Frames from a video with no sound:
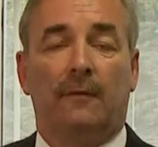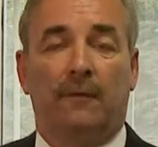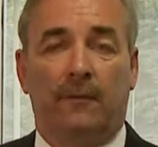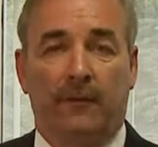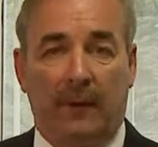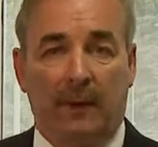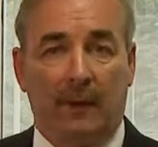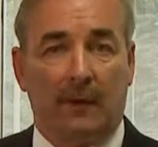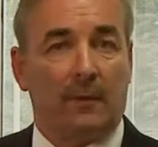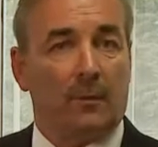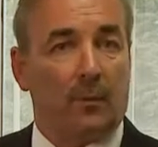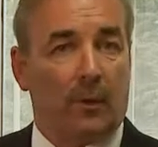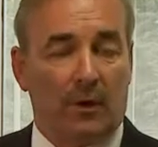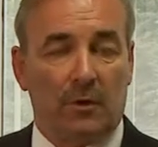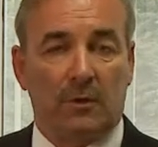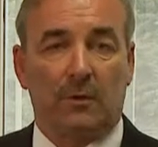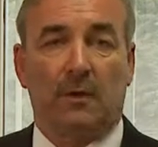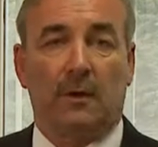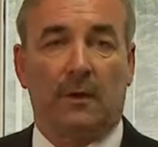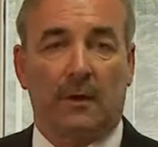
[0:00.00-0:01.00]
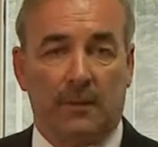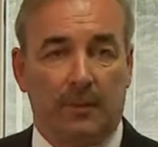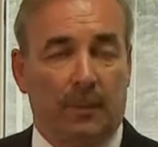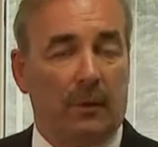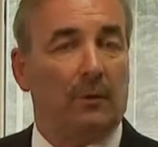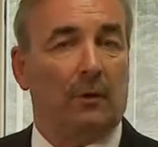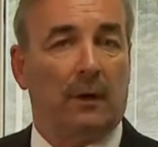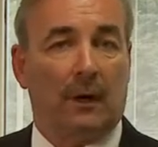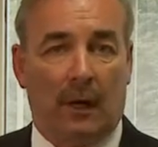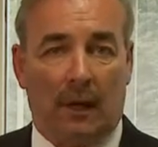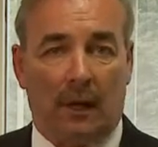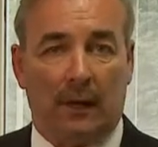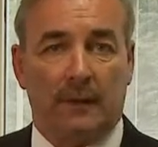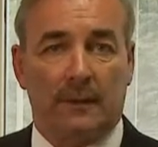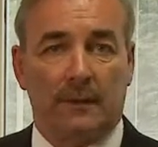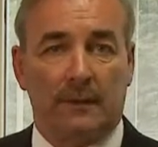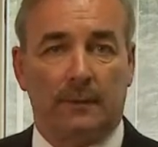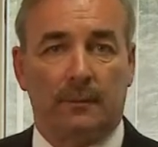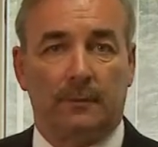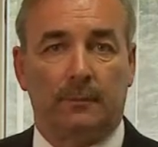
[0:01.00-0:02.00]
the field in which the dispute
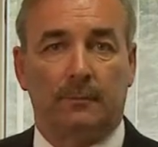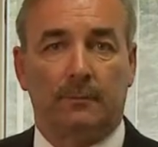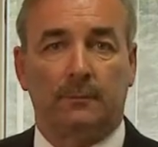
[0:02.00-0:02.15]
lies.